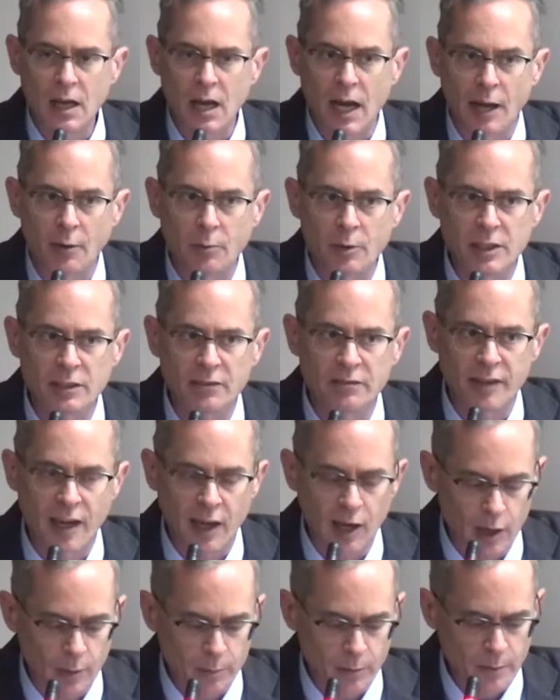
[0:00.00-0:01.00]
and we
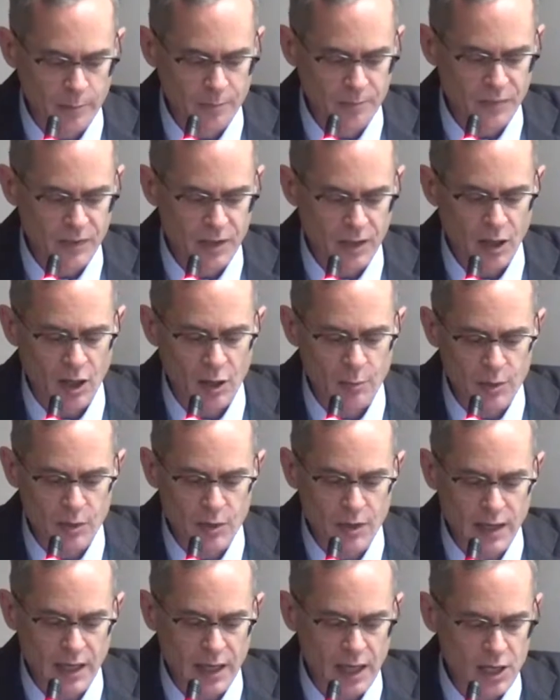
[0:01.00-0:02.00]
develop
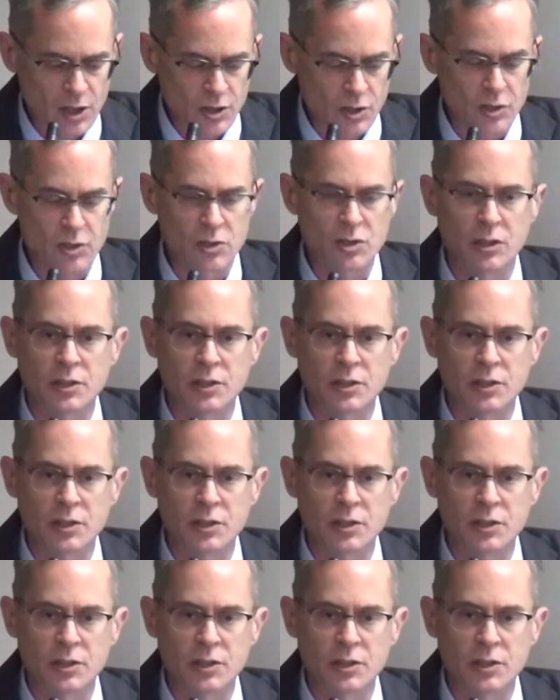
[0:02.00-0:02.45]
communications,